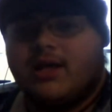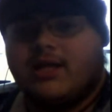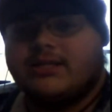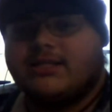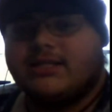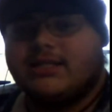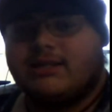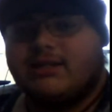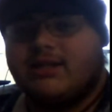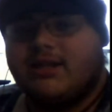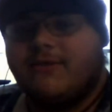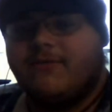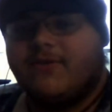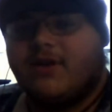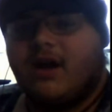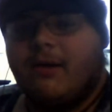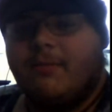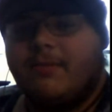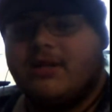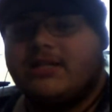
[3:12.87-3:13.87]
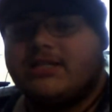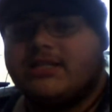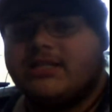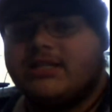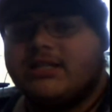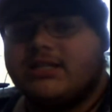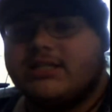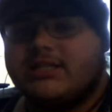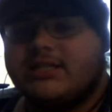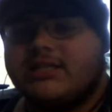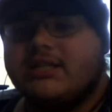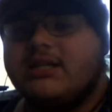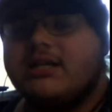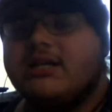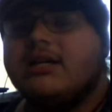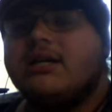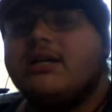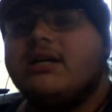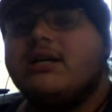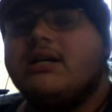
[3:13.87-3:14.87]
and to leave comments and
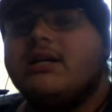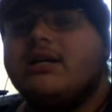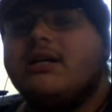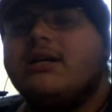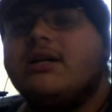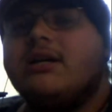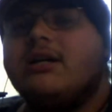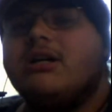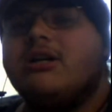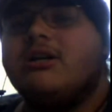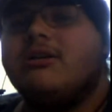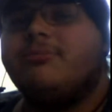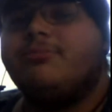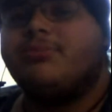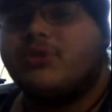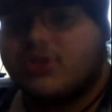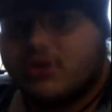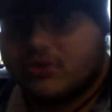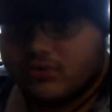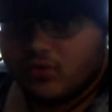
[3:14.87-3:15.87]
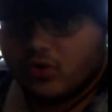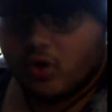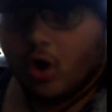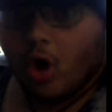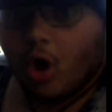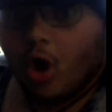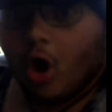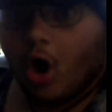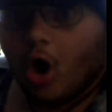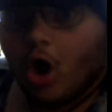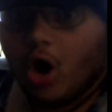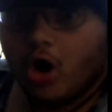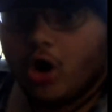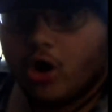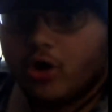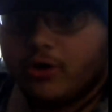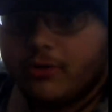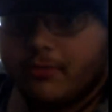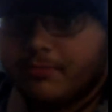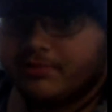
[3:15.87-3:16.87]
subscribe.